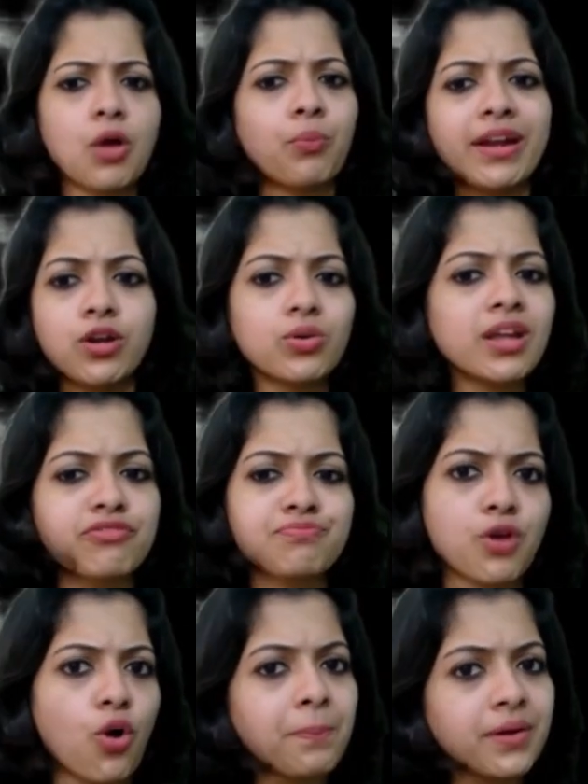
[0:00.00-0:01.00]
We don't have
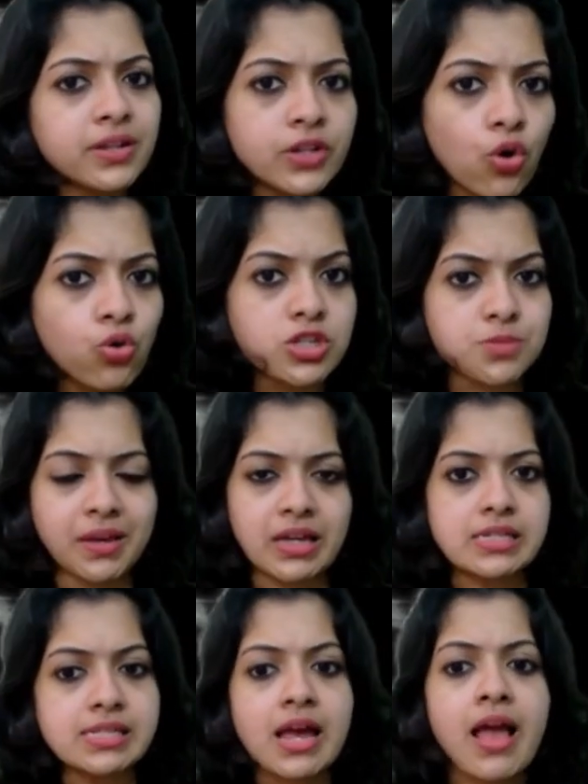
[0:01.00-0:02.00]
proper notes,
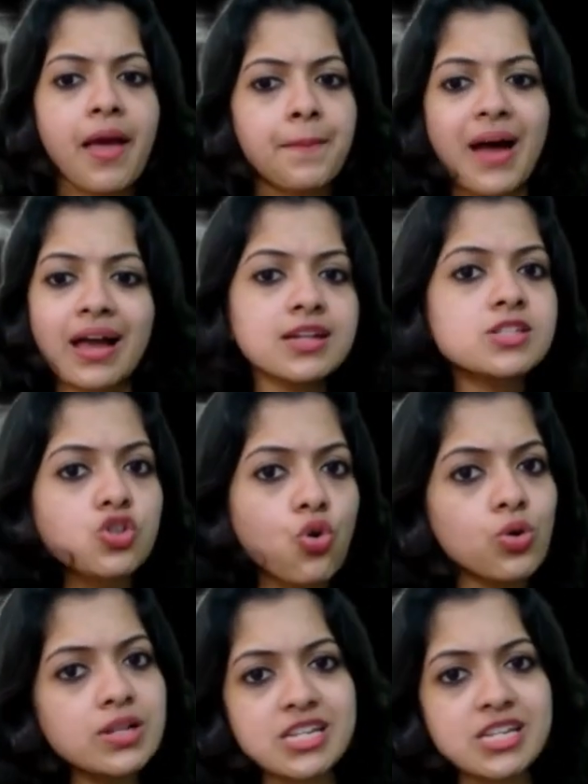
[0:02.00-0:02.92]
because back in school,